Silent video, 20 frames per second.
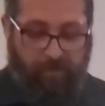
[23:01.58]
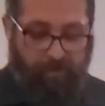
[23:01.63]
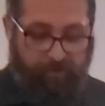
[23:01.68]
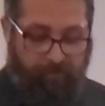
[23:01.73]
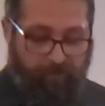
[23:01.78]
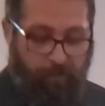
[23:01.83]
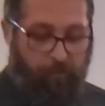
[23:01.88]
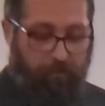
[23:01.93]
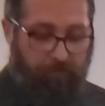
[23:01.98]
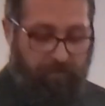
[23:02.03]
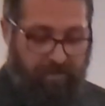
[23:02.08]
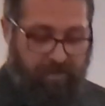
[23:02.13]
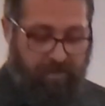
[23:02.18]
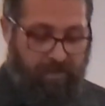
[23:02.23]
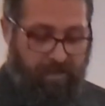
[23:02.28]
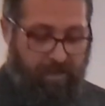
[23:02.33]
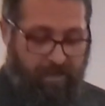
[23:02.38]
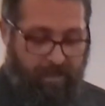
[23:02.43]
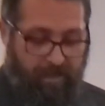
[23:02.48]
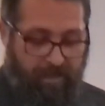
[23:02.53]
to those
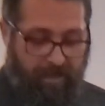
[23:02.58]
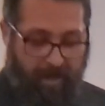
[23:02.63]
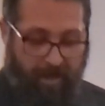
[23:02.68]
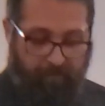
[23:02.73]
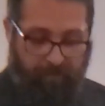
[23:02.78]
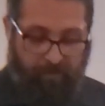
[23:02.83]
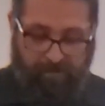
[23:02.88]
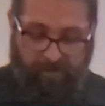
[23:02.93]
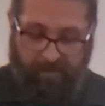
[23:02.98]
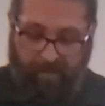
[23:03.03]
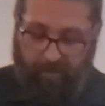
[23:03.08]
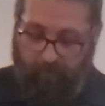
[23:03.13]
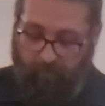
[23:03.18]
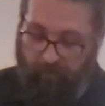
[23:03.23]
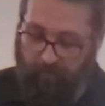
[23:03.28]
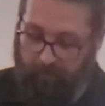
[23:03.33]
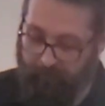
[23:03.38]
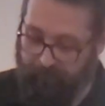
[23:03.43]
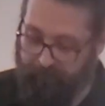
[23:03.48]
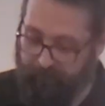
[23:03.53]
sitting at the
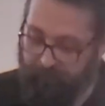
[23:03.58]
table.